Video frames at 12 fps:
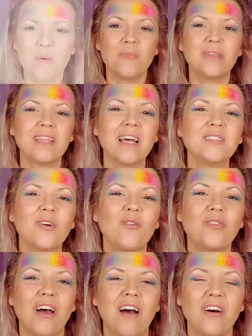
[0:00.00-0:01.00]
Besides all
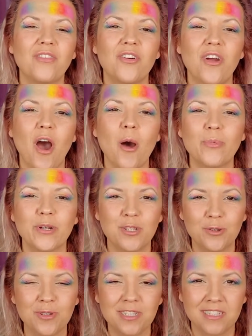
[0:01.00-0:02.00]
the other
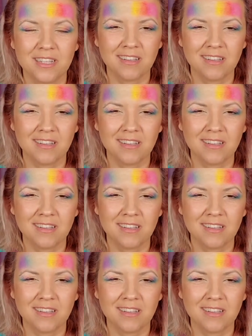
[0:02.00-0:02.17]
opportunities